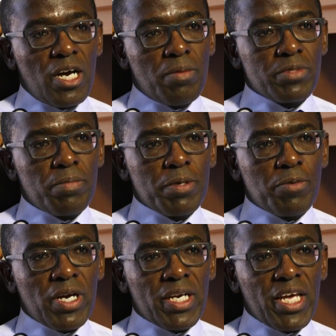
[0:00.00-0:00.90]
Um, some
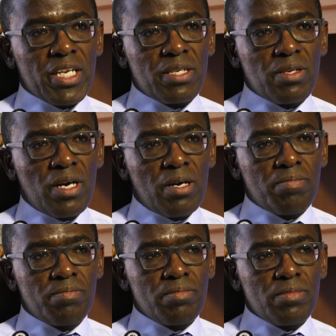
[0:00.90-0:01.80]
people can get
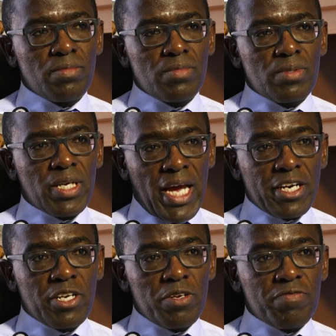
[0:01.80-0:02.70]
um,
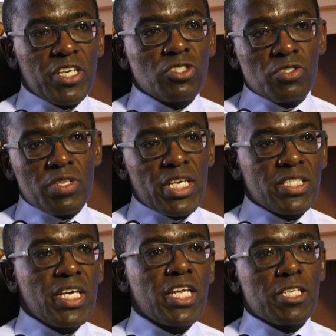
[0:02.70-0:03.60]
Candida infections of their
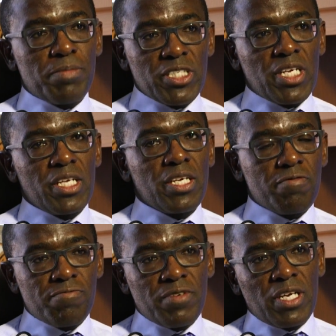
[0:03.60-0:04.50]
skin, especially
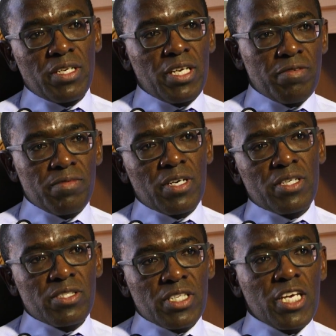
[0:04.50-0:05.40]
in, in, in
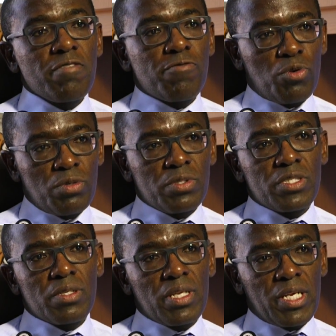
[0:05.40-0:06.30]
uh, skin
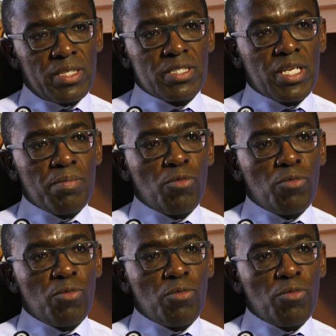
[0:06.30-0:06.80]
folds that stay